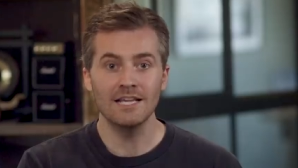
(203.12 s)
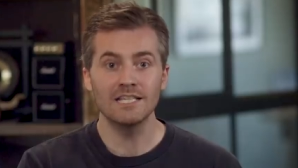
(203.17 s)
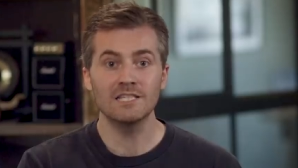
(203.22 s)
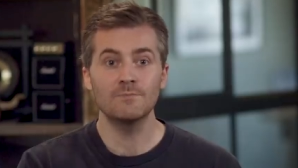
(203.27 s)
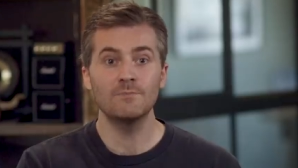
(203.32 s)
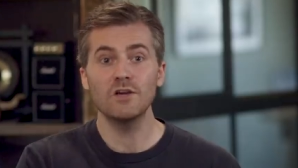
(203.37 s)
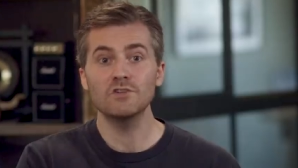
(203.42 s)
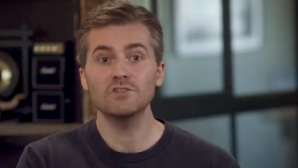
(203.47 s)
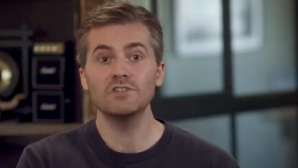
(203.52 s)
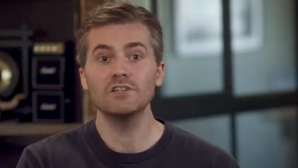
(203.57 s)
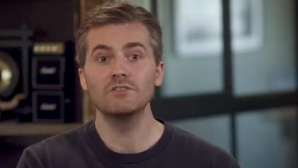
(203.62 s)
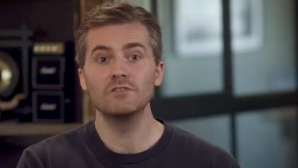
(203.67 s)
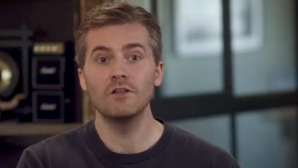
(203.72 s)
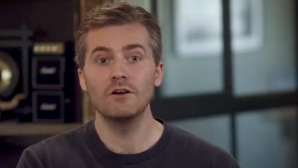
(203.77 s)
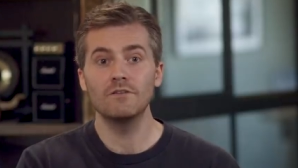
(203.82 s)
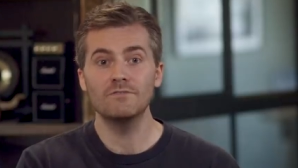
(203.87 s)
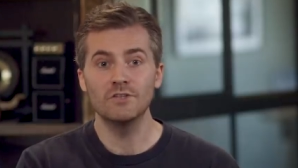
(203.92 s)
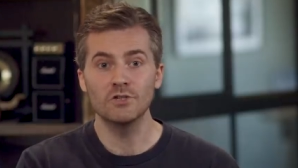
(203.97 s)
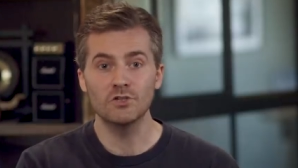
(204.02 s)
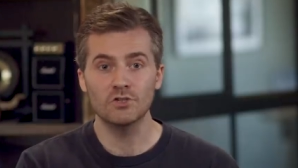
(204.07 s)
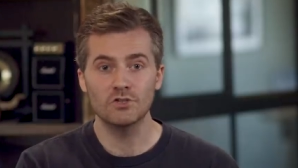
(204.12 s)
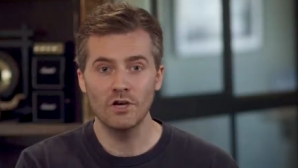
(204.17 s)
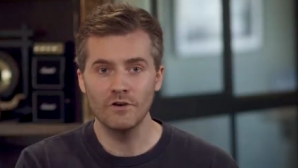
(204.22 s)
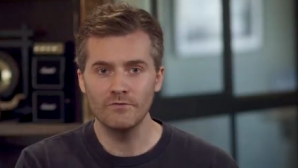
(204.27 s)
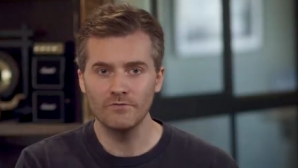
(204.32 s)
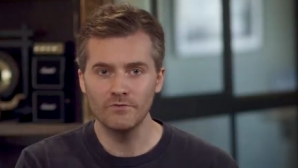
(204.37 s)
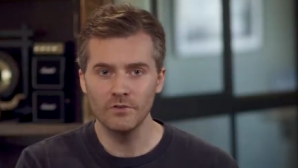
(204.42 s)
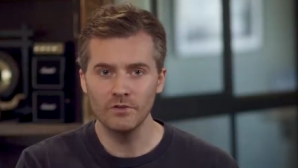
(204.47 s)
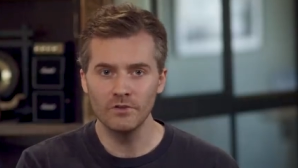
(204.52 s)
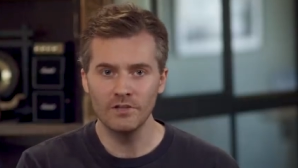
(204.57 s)
I especially love the
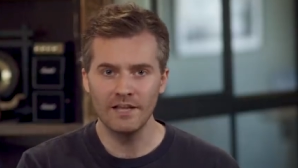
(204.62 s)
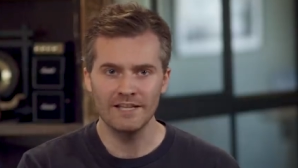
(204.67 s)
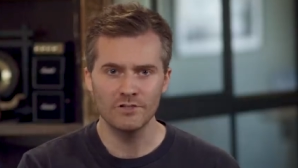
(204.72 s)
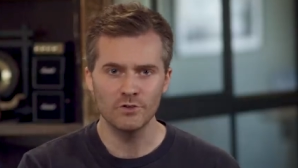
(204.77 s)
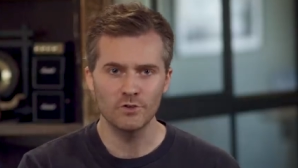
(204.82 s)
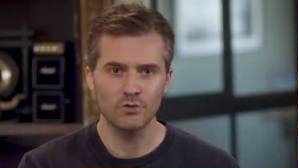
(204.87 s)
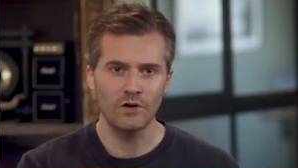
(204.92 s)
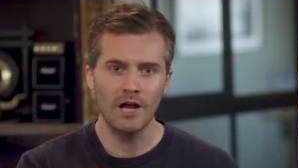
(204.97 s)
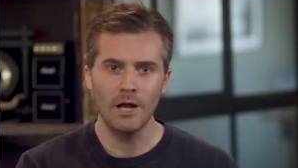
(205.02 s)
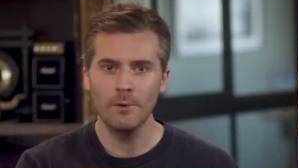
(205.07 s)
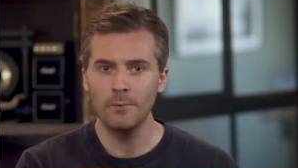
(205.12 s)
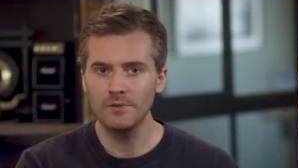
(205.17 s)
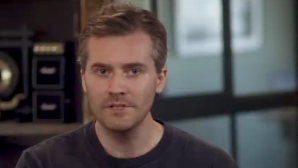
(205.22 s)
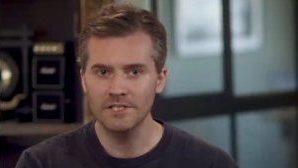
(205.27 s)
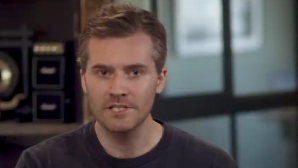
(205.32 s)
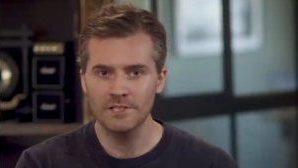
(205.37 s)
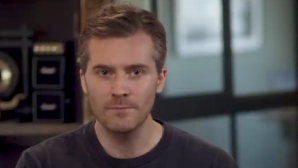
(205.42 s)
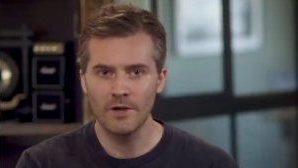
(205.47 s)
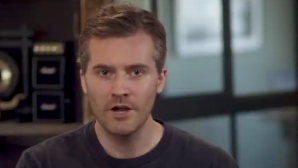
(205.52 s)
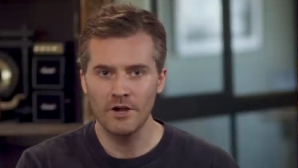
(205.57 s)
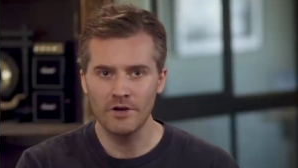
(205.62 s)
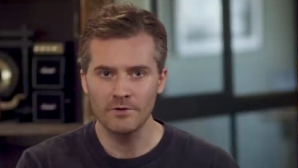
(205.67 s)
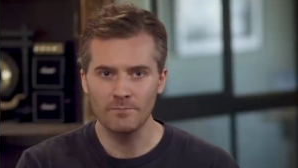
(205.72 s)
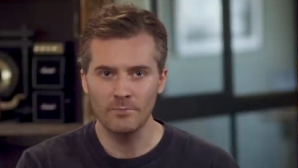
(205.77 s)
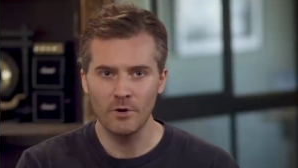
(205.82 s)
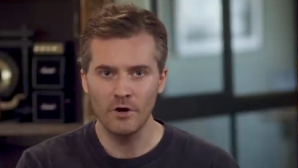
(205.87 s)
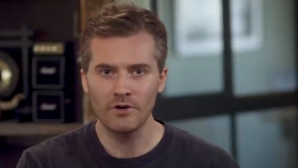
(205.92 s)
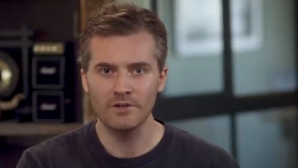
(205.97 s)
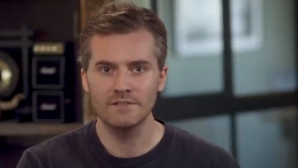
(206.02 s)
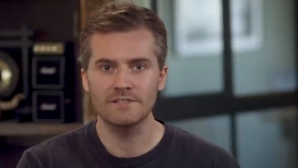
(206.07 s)
shuffle and tribal inspired
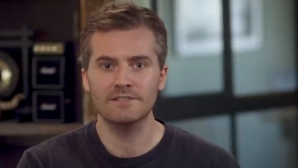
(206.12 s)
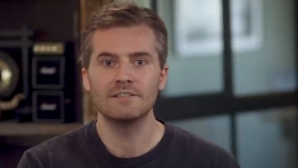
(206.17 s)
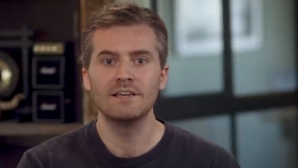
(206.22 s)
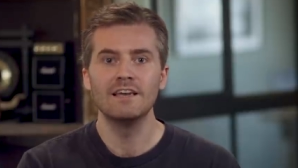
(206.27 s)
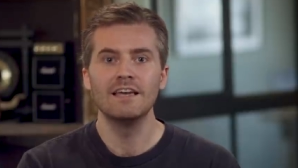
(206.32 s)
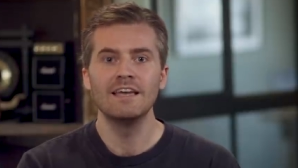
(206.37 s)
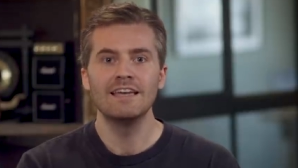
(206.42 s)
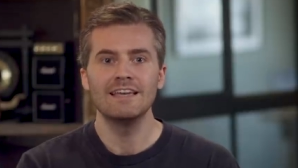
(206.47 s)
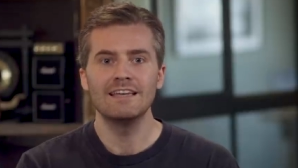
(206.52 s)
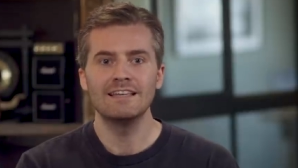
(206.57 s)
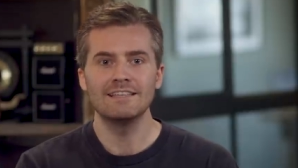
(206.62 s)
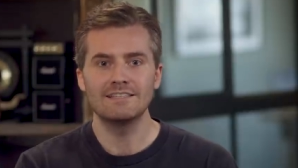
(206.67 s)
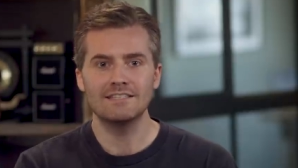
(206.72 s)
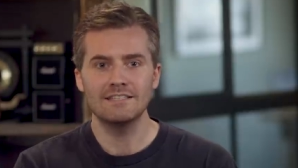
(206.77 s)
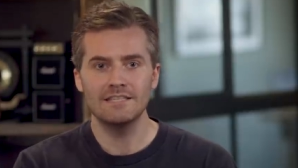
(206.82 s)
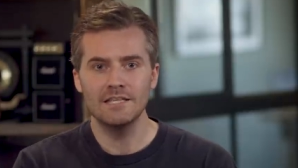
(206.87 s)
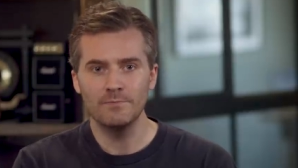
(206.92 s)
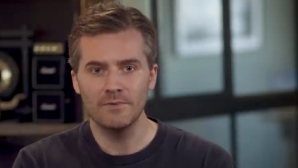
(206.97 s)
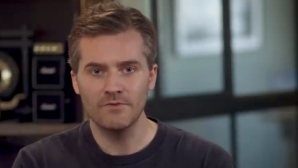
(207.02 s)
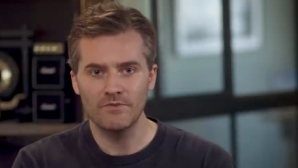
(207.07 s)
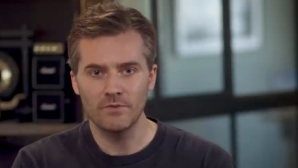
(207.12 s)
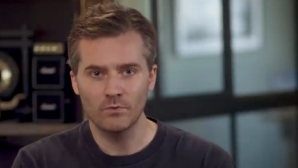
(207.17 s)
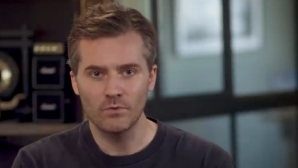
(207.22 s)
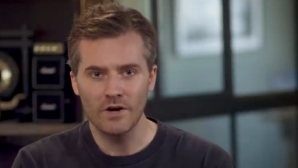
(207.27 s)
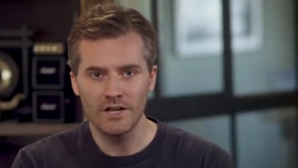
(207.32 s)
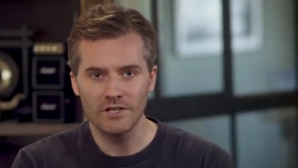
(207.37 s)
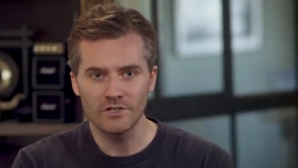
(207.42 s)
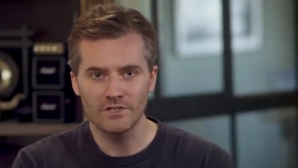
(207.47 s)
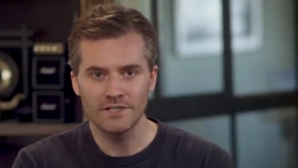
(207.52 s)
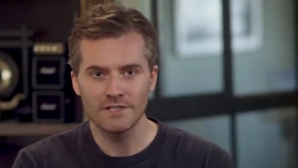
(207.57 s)
parts in Sleep of the
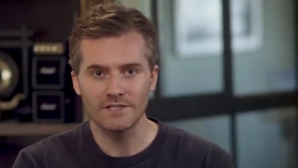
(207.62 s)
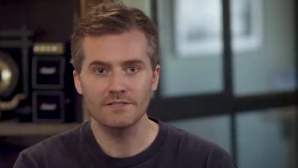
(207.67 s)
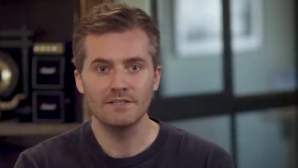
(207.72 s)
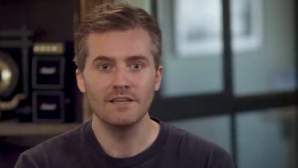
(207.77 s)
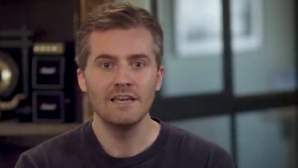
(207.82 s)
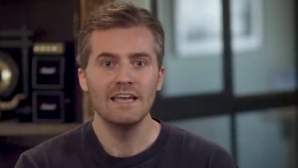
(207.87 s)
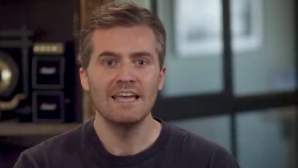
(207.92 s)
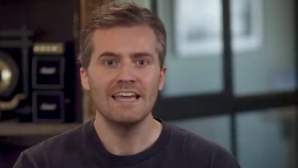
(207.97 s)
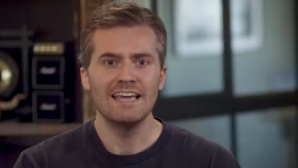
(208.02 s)
Righteous.